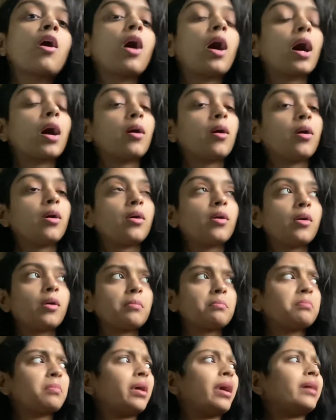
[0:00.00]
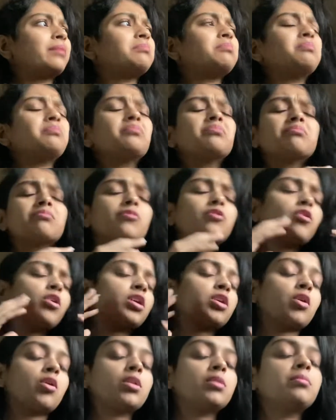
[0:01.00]
and
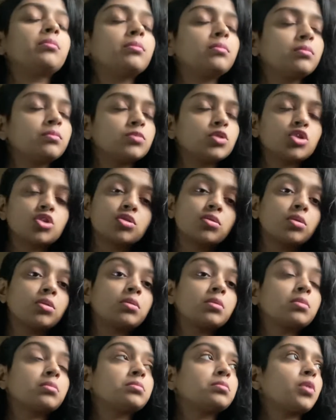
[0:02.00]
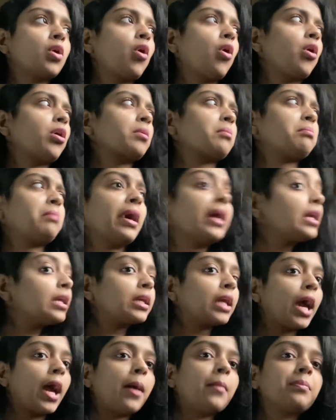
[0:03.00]
what all should or might
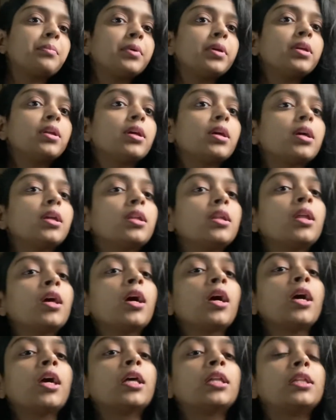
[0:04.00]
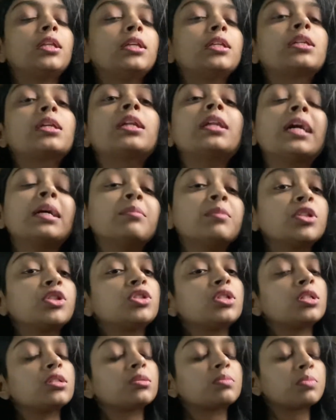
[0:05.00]
happen in this climate
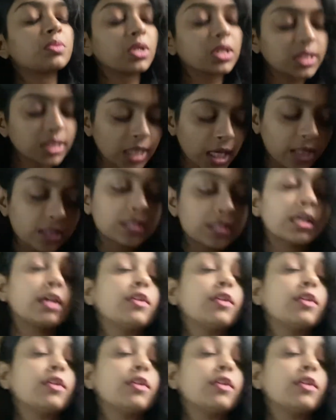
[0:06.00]
change process.